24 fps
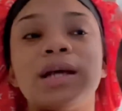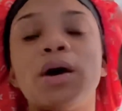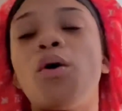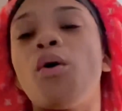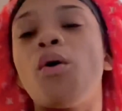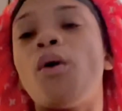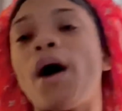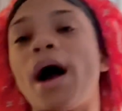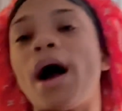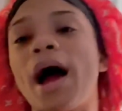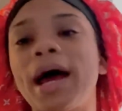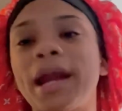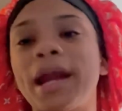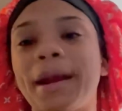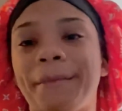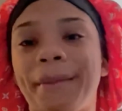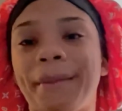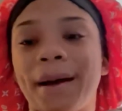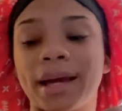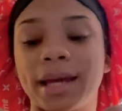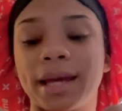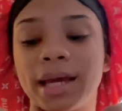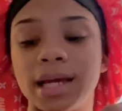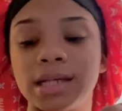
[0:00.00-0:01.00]
Oh, I had a
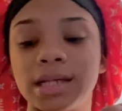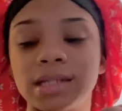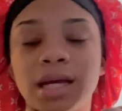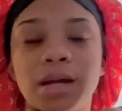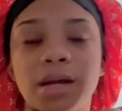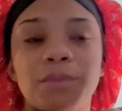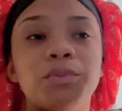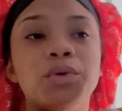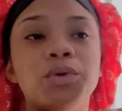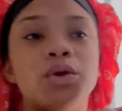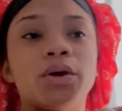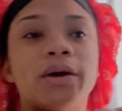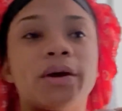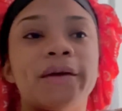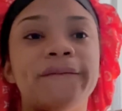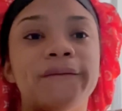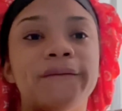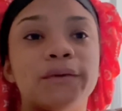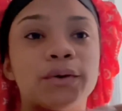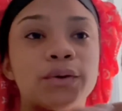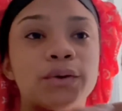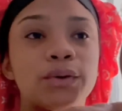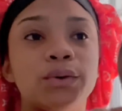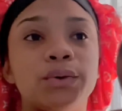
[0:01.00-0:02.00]
package and I'm looking for
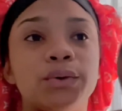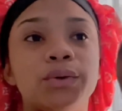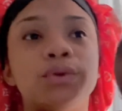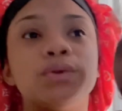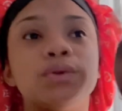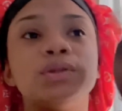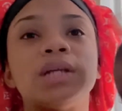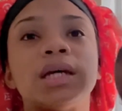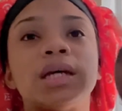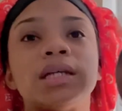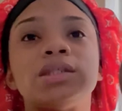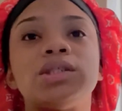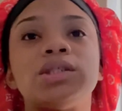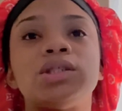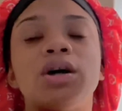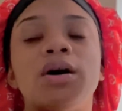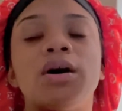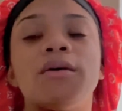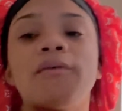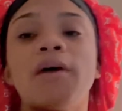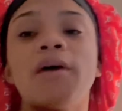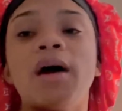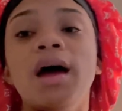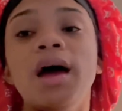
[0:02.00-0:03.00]
clothes and stuff.